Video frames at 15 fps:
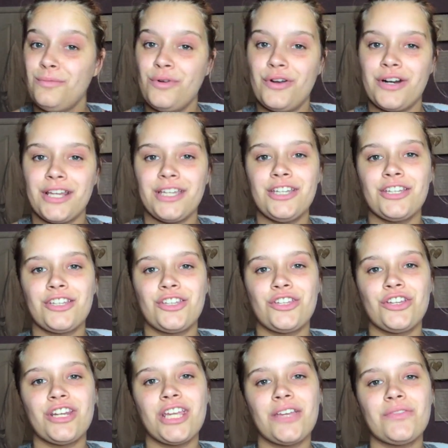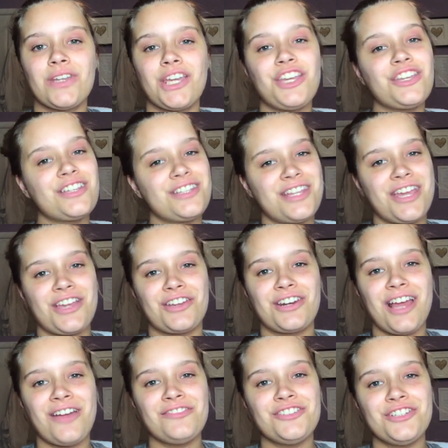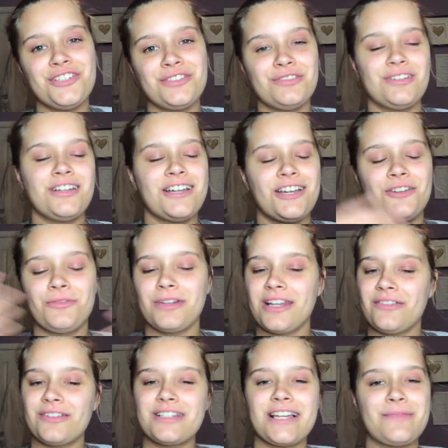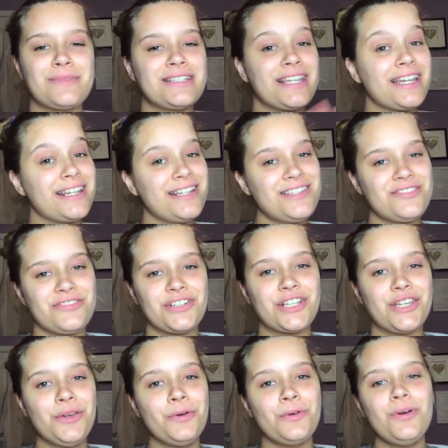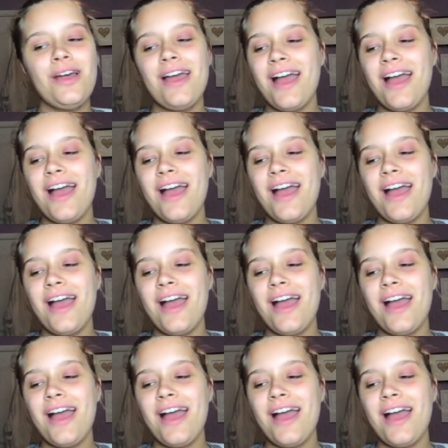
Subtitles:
morning, good evening, good day, or good afternoon, whatever time of day it is for you.